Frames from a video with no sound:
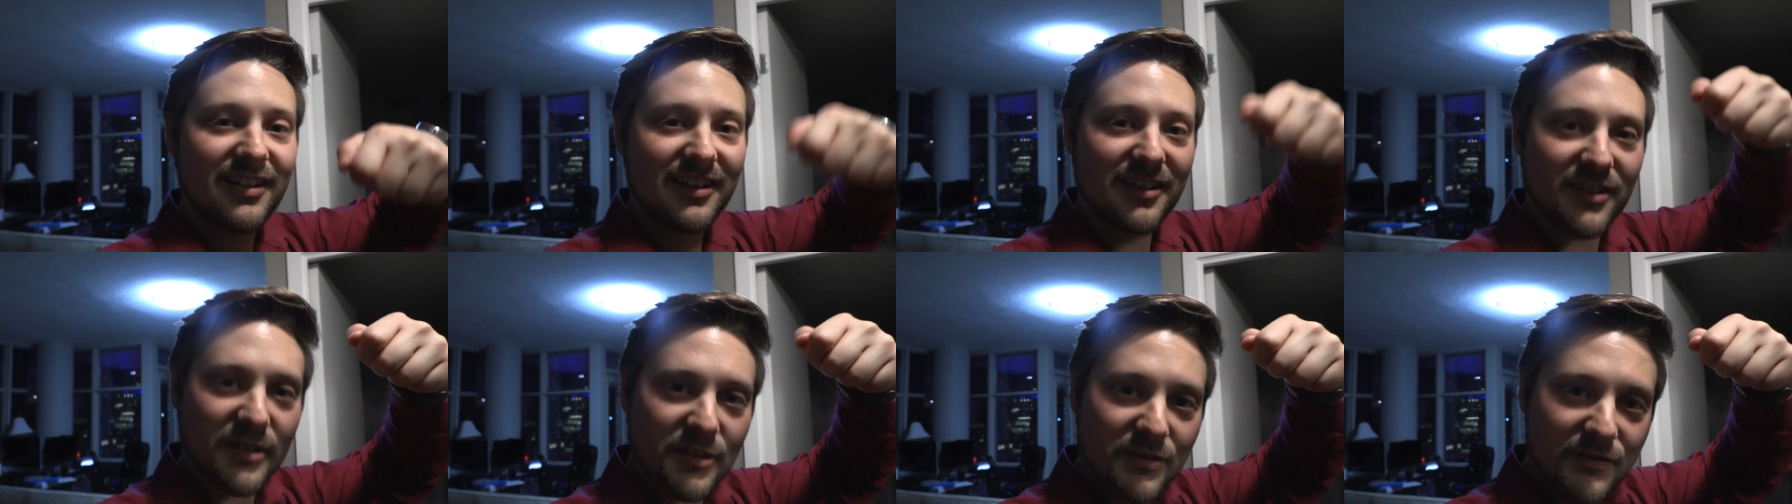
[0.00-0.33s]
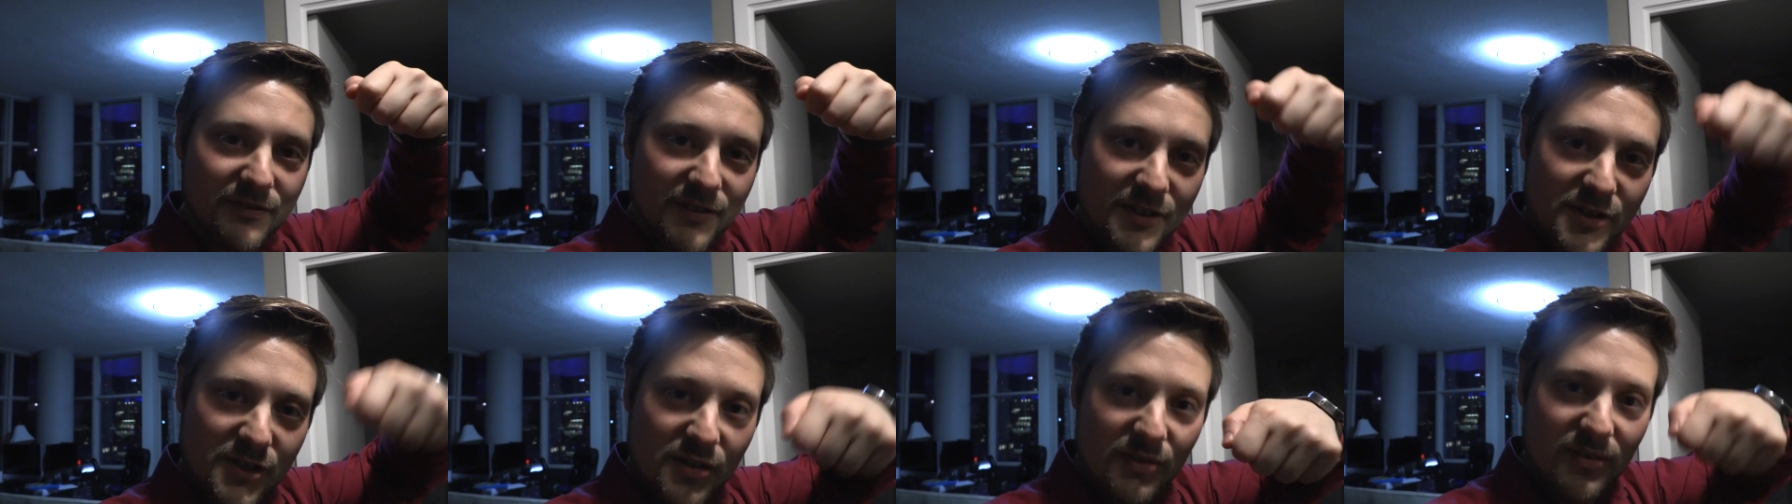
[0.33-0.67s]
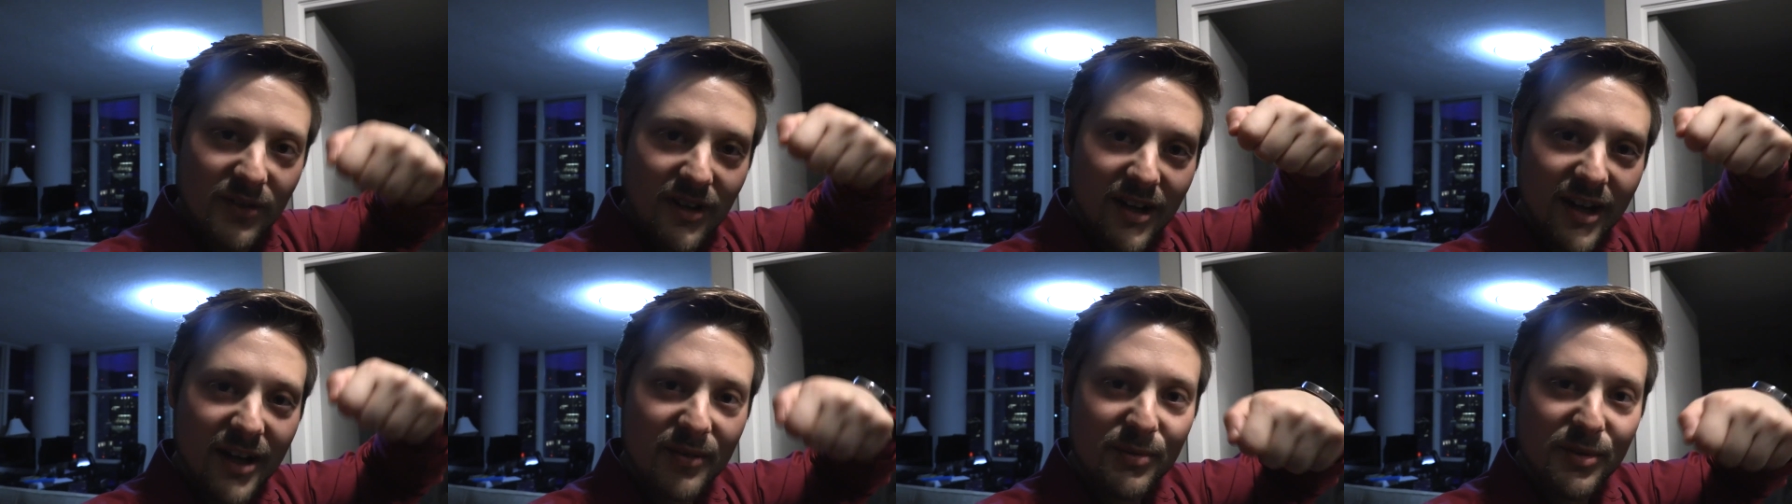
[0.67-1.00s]
like a little fishing
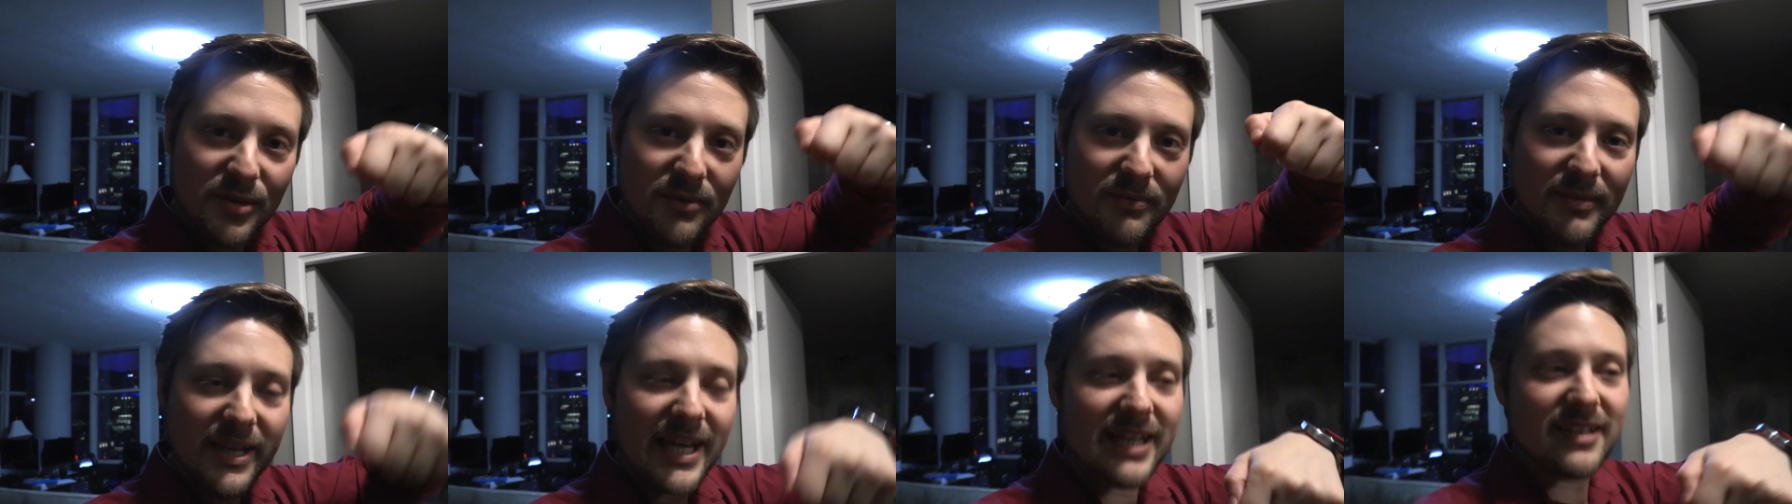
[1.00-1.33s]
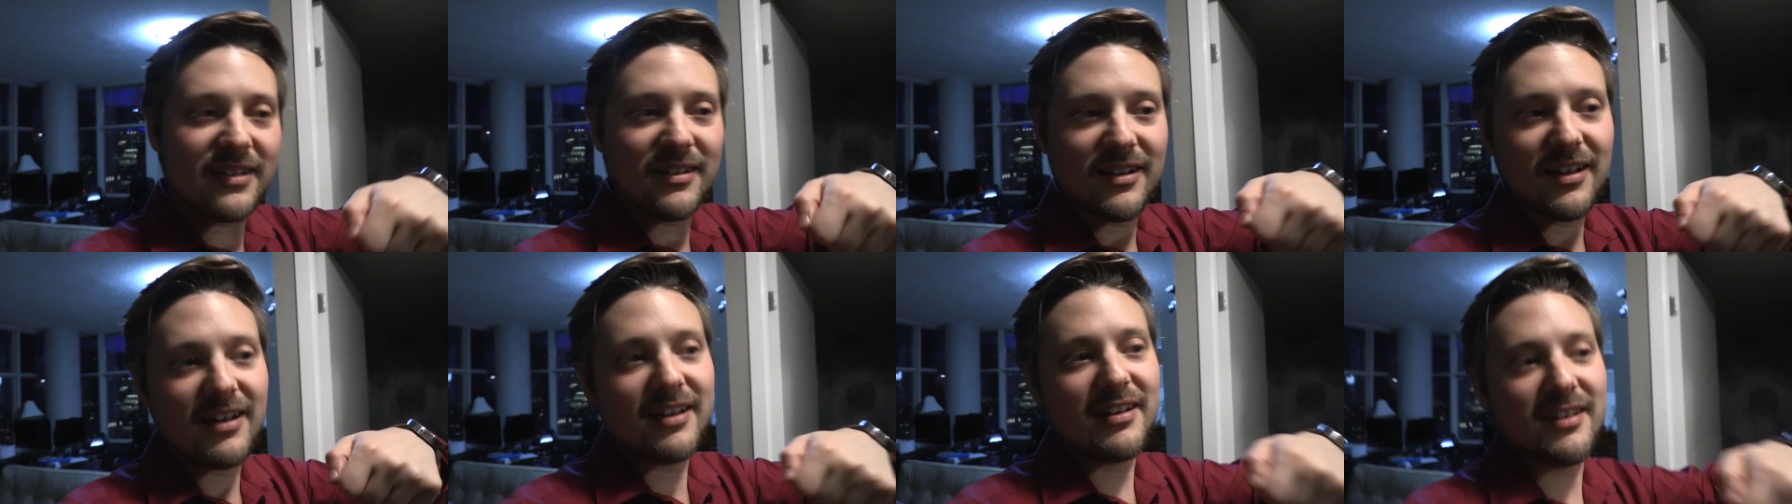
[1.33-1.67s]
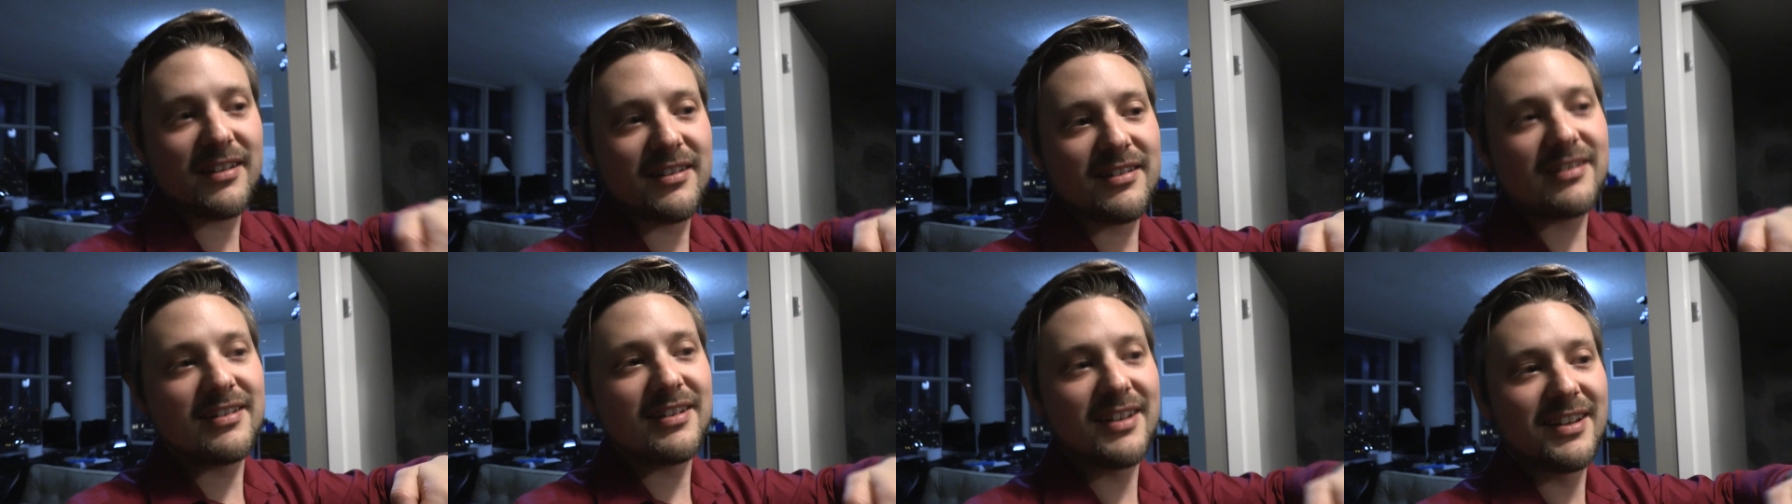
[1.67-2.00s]
rod with a magnet on
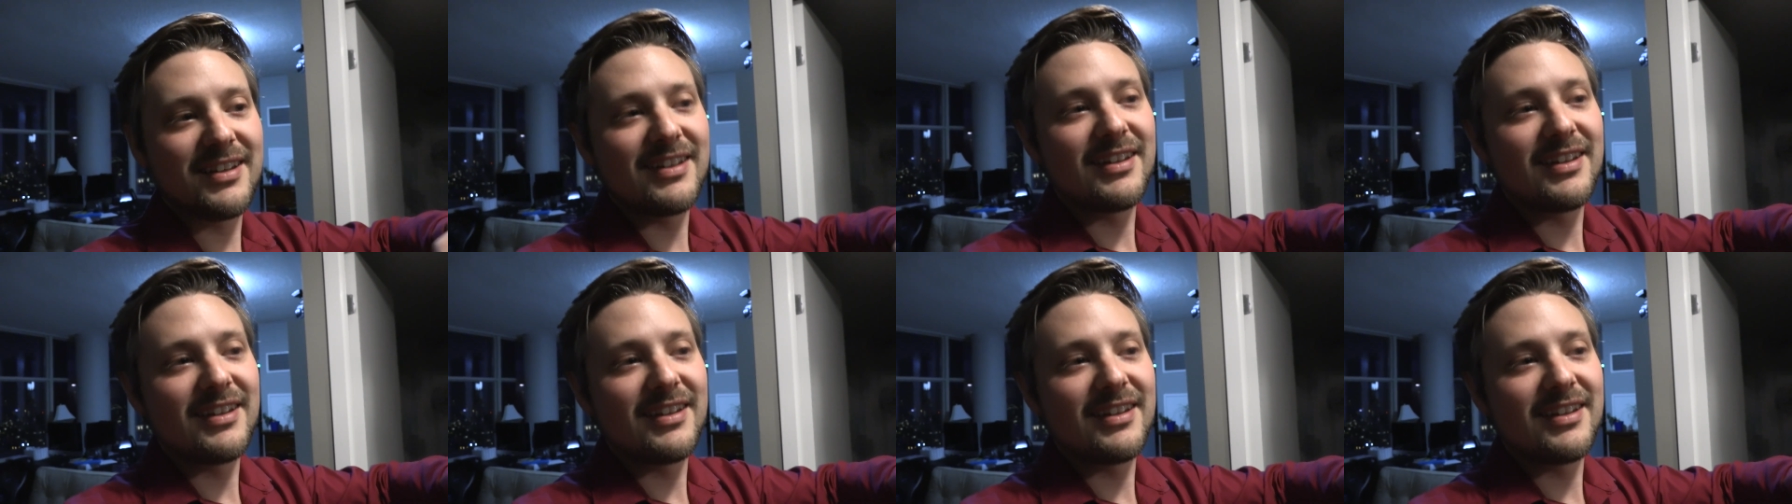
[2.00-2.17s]
it,